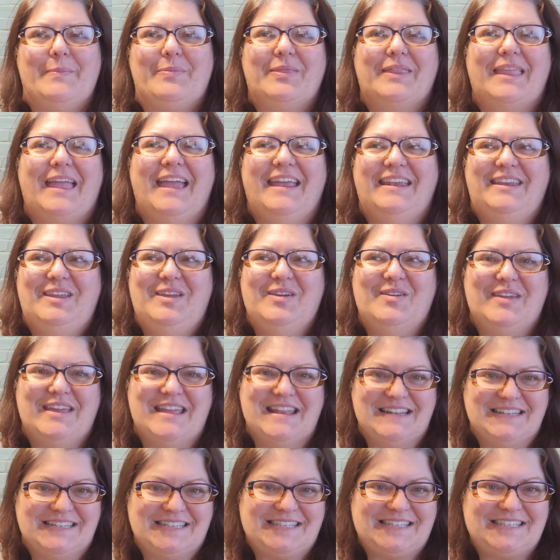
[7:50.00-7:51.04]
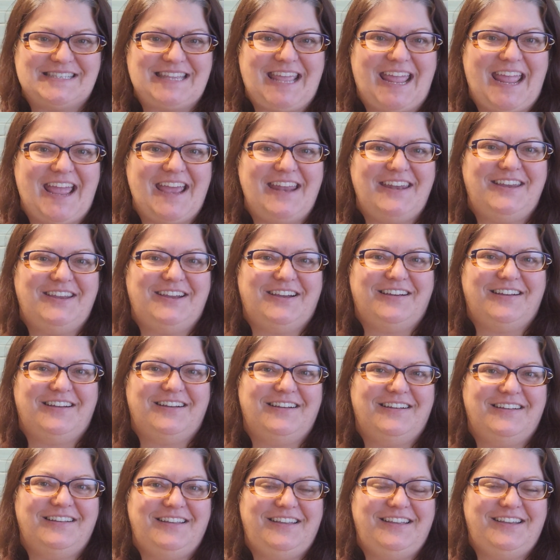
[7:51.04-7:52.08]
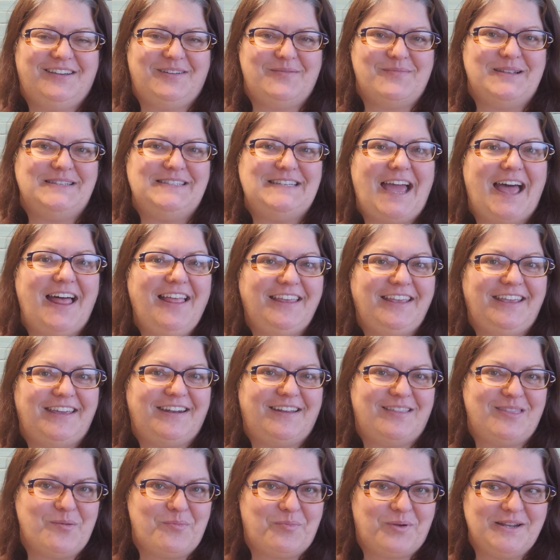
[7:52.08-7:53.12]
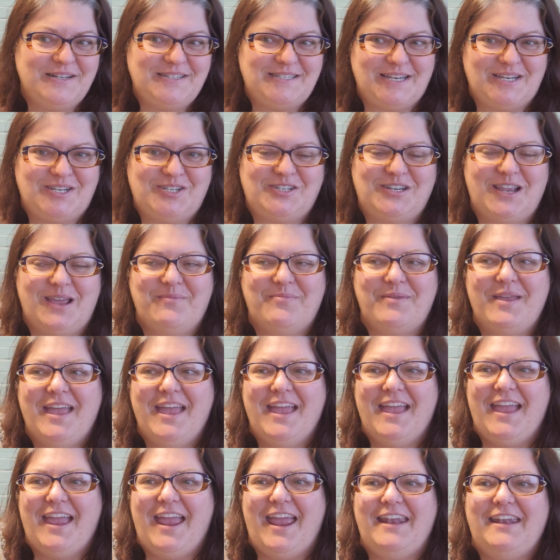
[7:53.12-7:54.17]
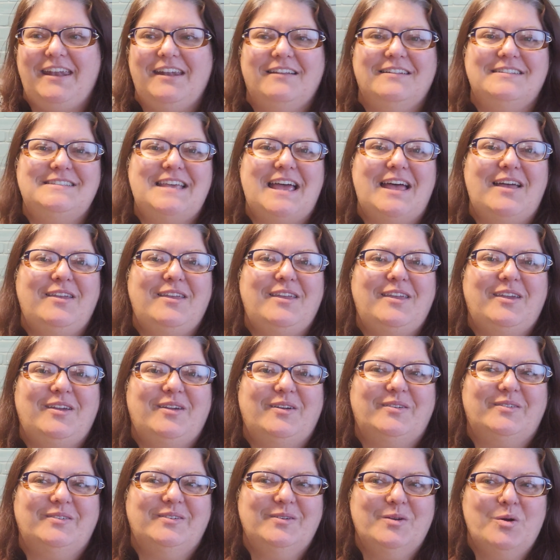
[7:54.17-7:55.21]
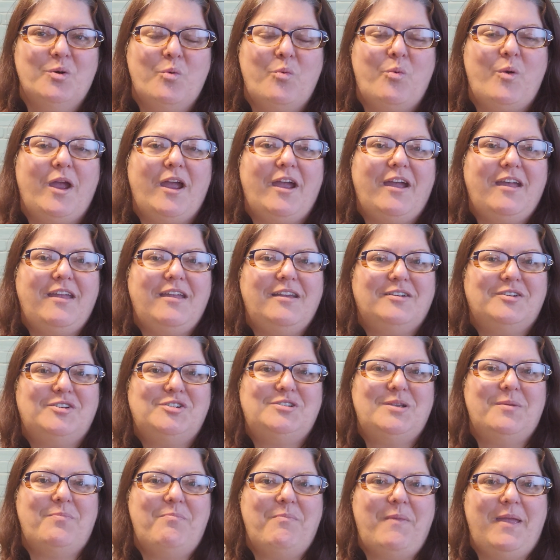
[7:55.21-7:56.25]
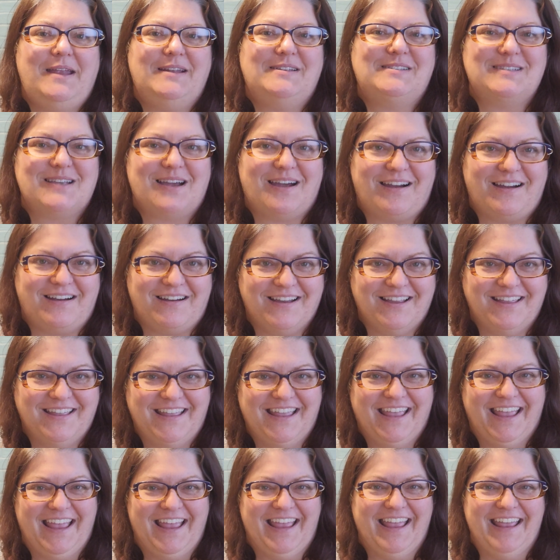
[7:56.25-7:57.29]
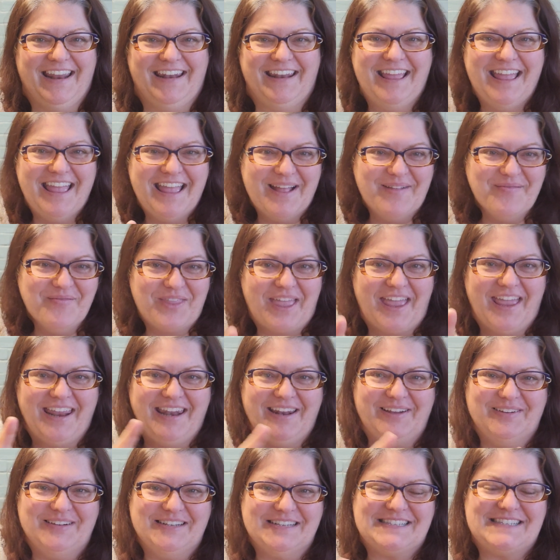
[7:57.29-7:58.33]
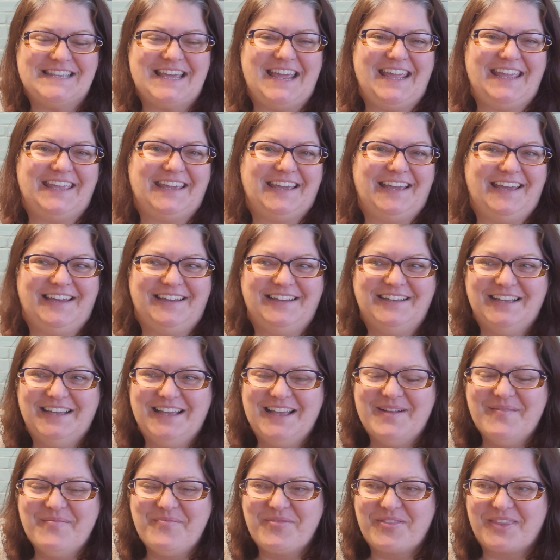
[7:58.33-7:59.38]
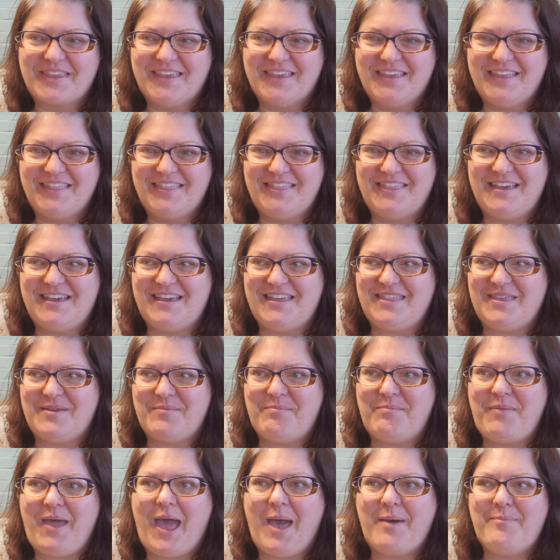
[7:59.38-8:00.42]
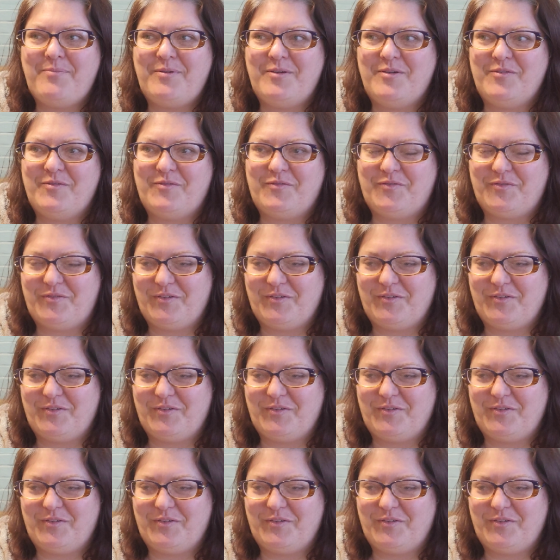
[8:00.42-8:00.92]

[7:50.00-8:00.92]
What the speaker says: And you can scan your medallion on the Princess ship and it'll tell you where your shipmates are. And it was like the map of